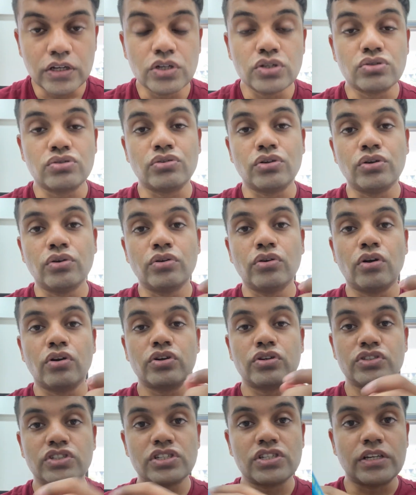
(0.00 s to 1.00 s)
So you're
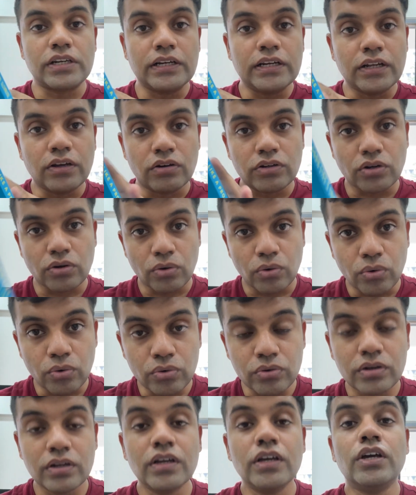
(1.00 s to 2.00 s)
not just reading on your
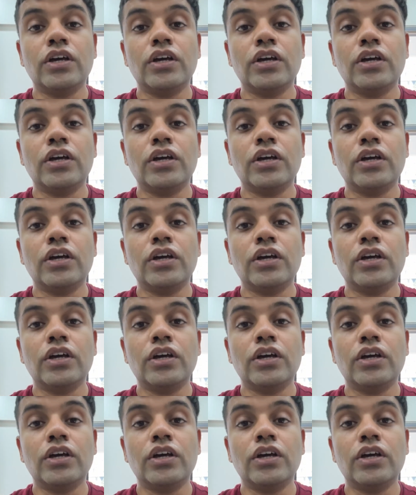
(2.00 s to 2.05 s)
own,